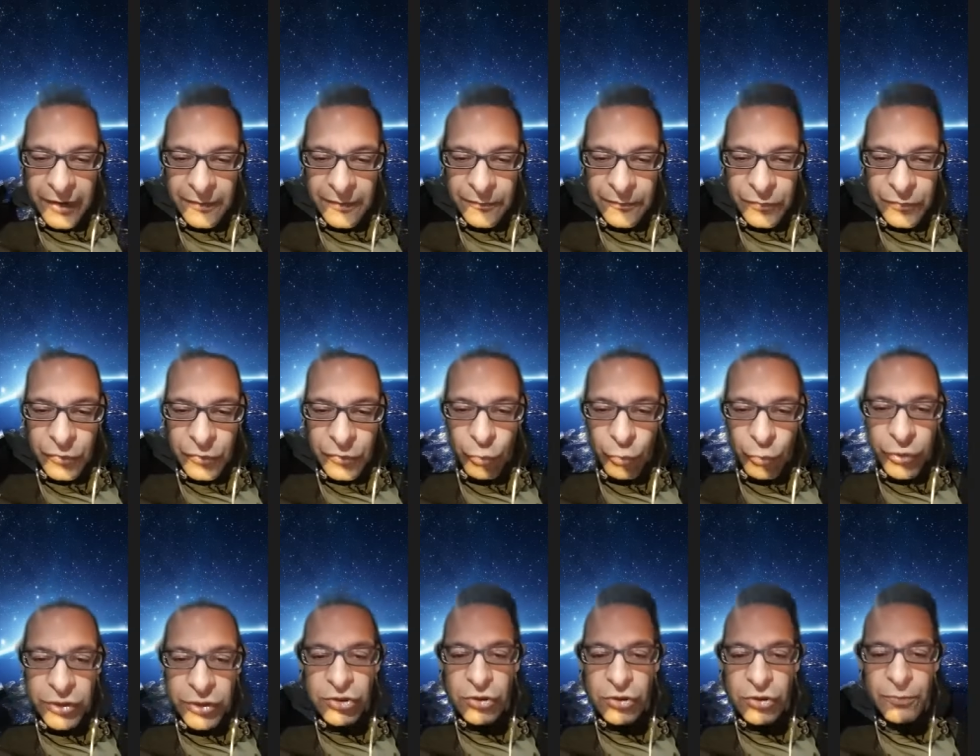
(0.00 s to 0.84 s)
when
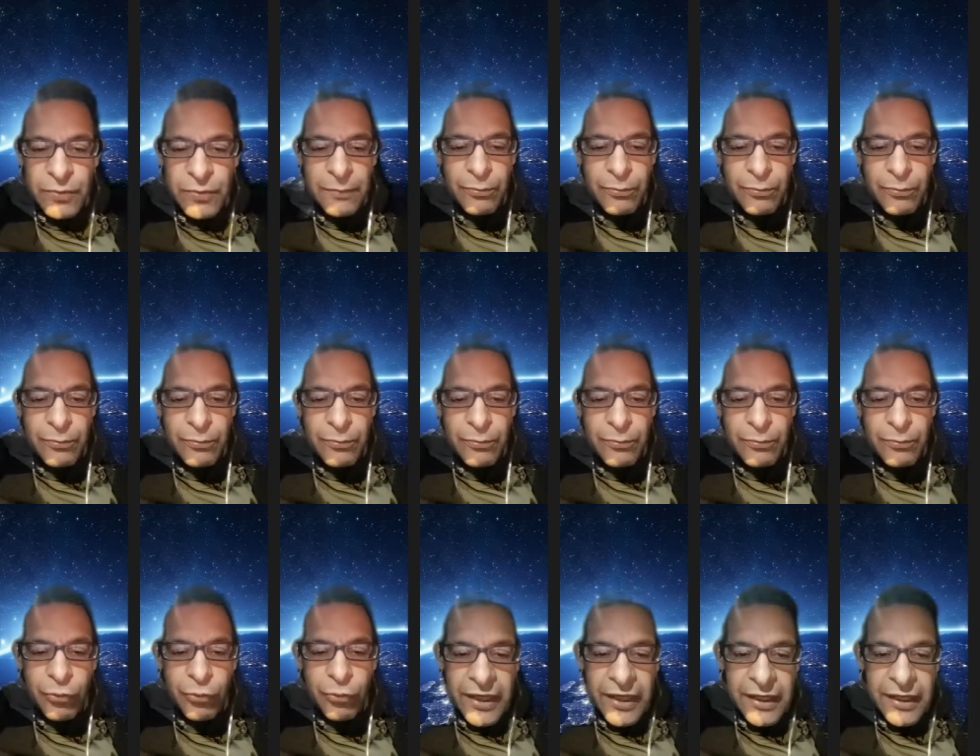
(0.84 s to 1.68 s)
we should be
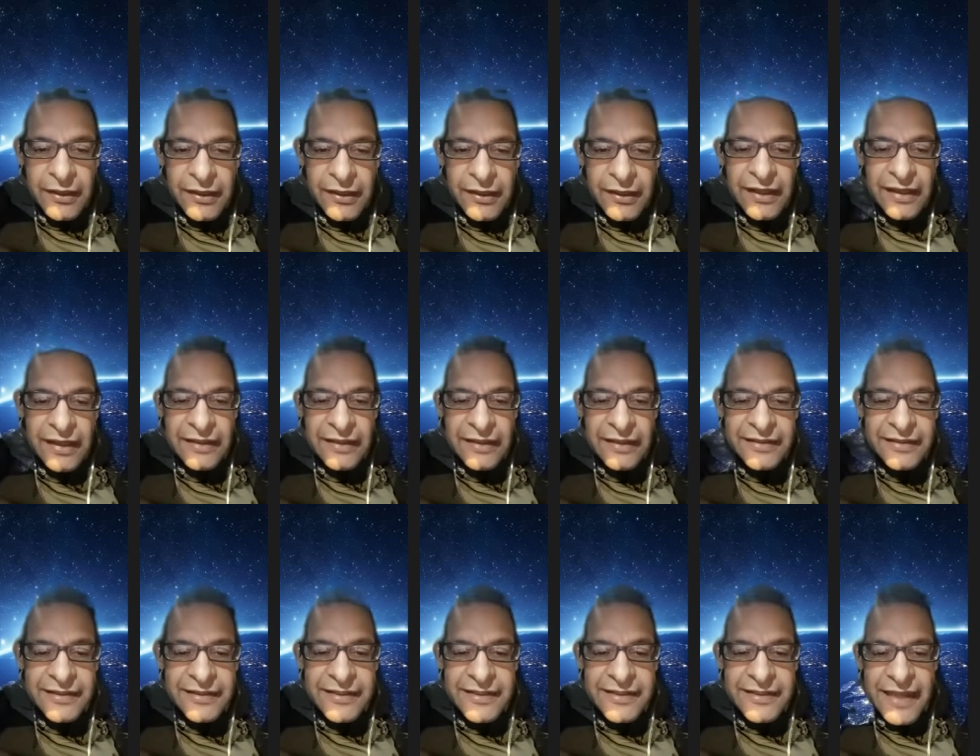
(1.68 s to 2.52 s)
praying
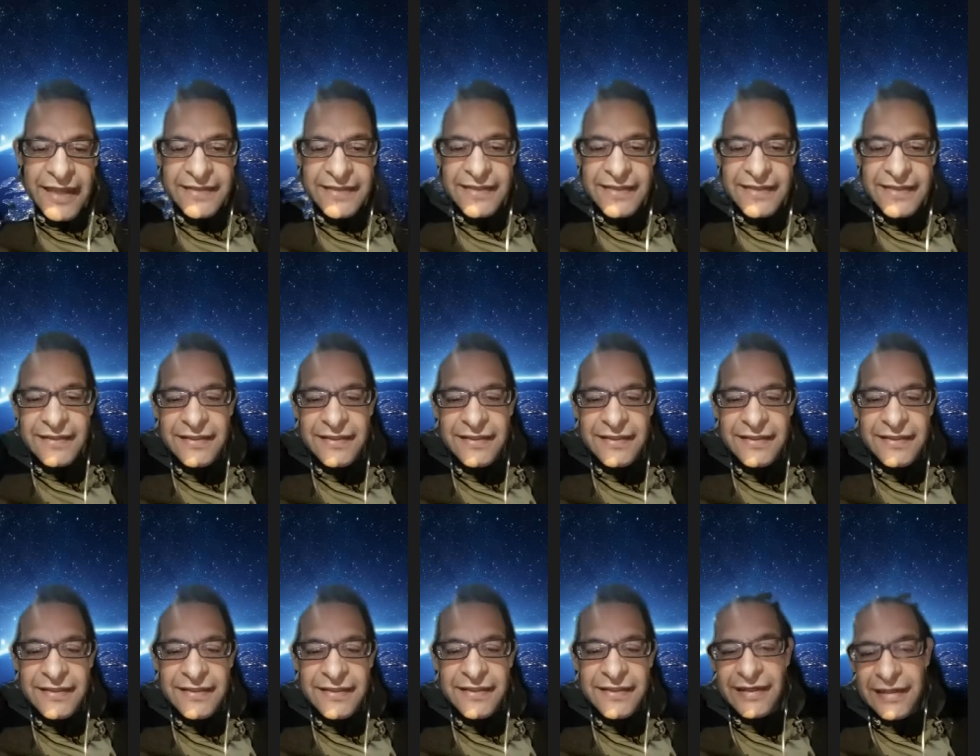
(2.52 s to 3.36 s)

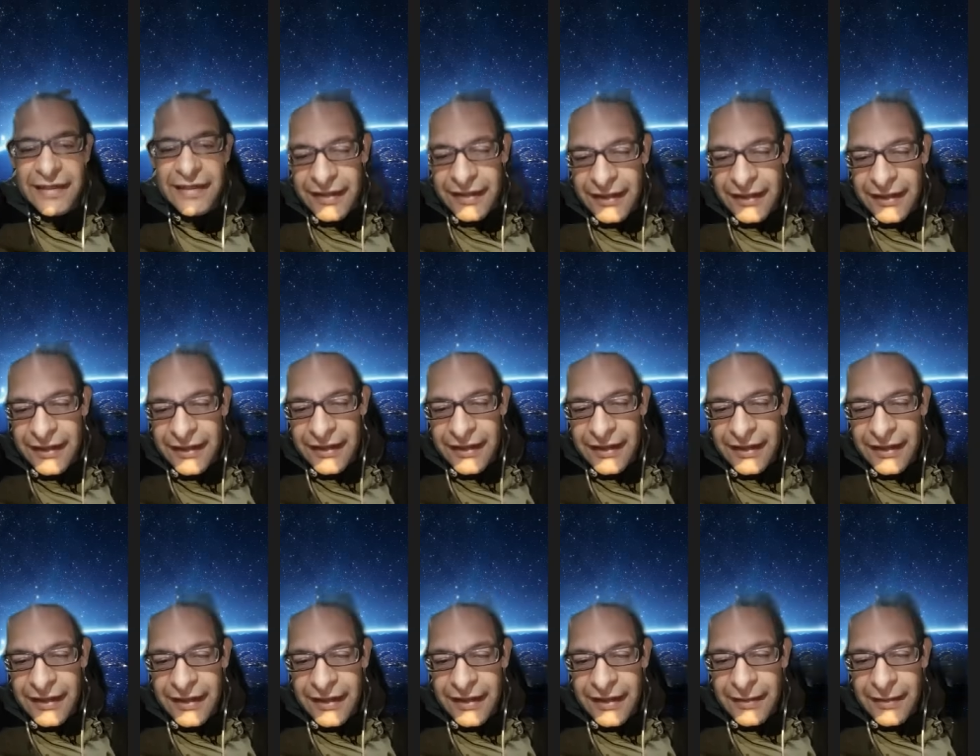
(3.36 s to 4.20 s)
incessantly,
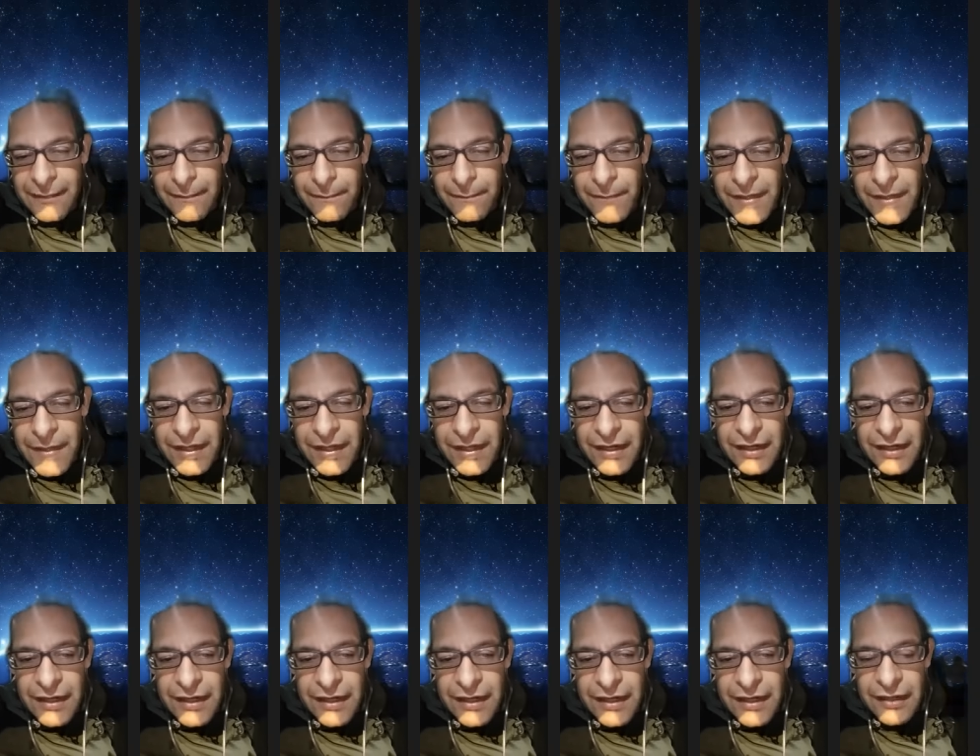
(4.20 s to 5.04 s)

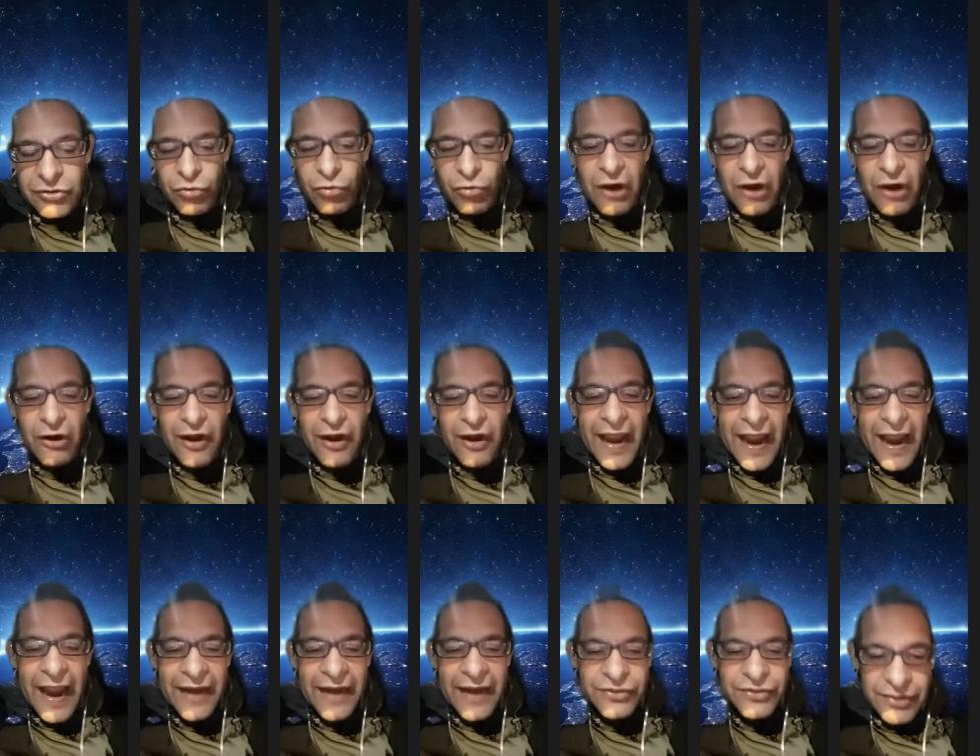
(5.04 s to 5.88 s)
meaning through
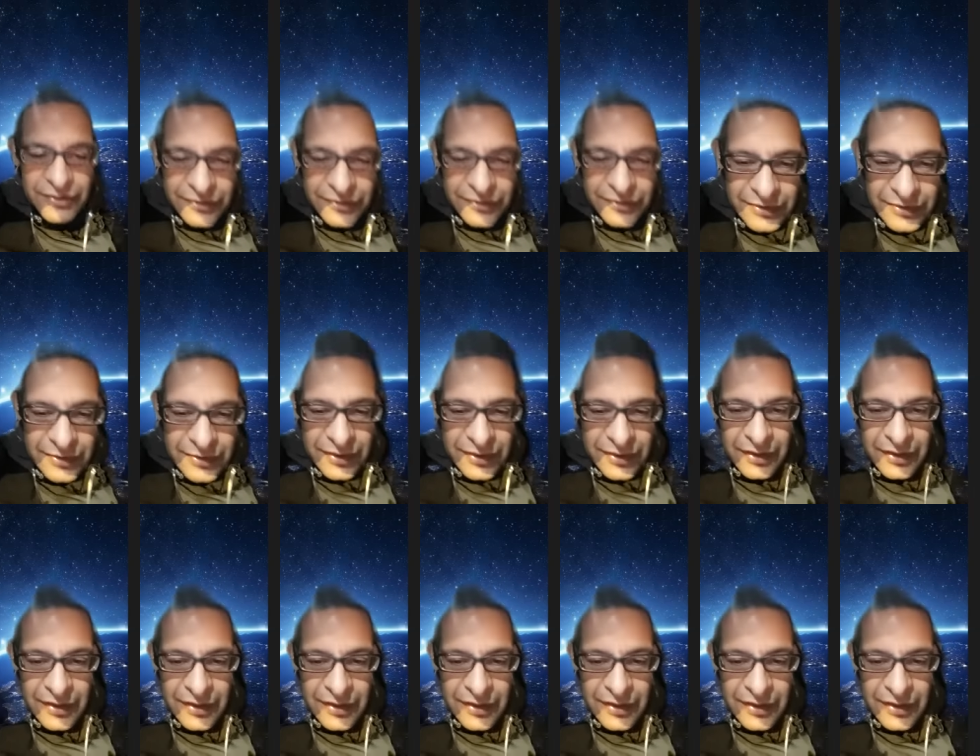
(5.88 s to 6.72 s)
our
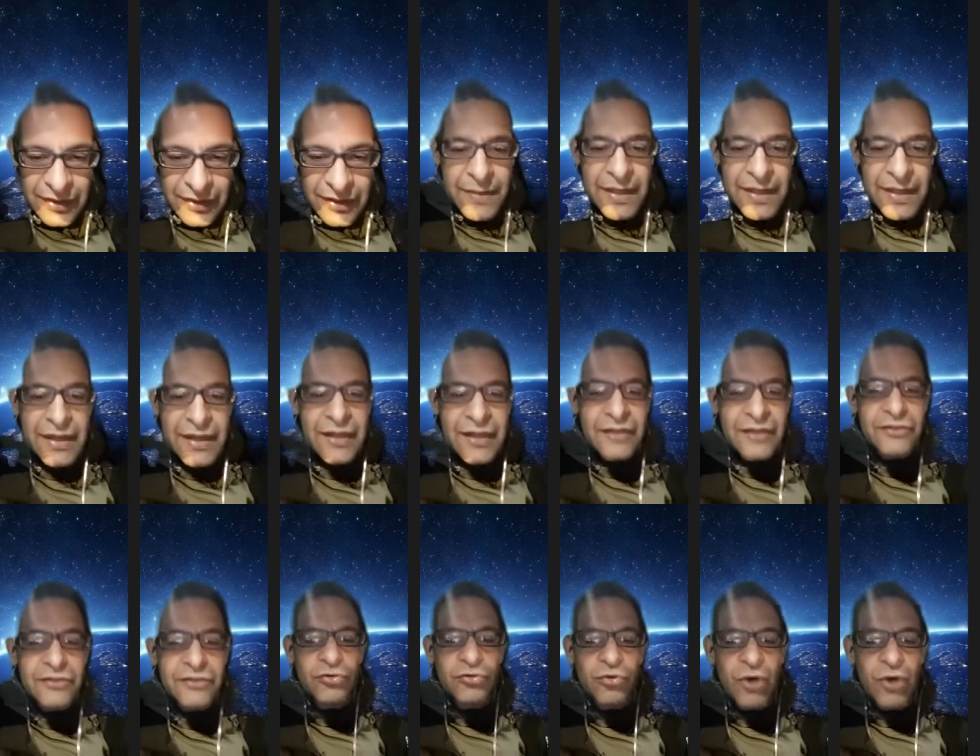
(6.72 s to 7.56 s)
actions,
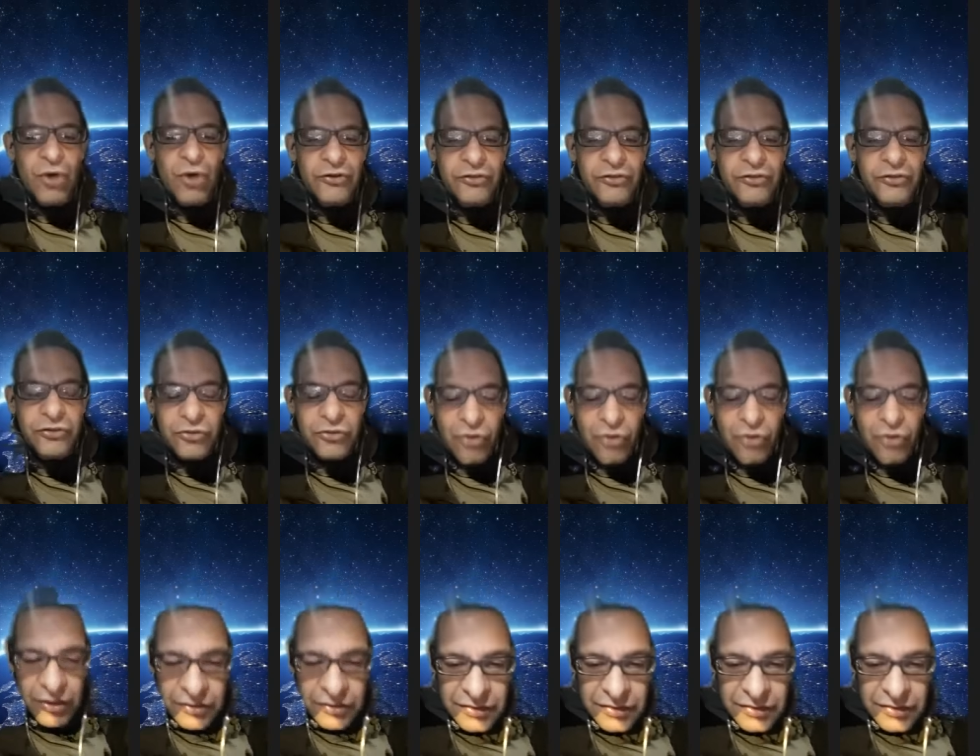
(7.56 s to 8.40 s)
meaning through our
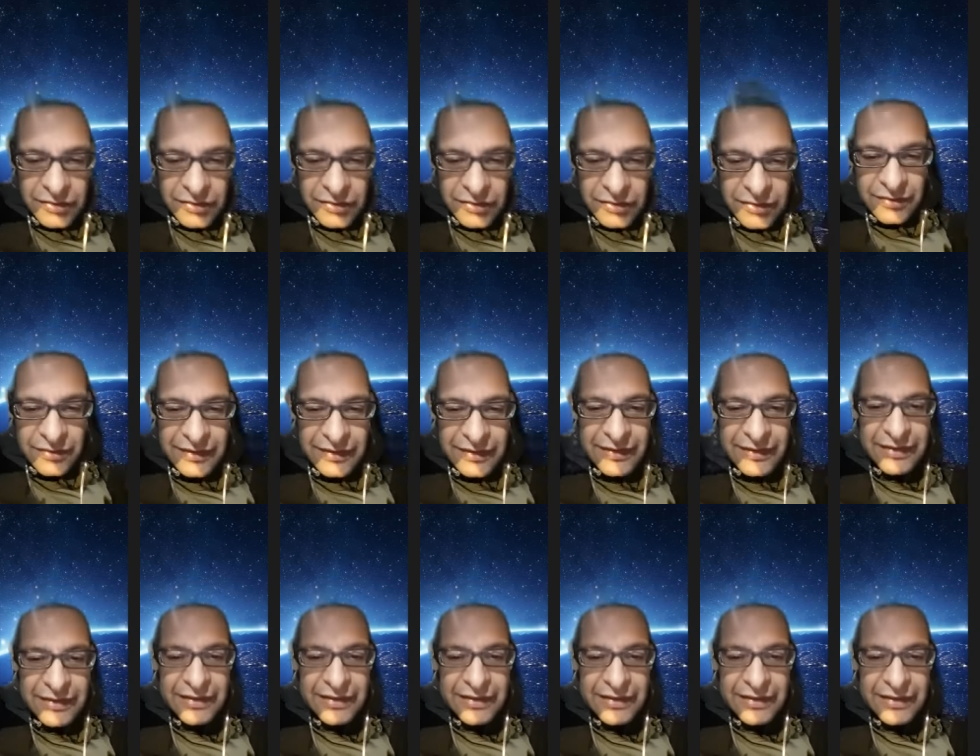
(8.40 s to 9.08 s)
thoughts.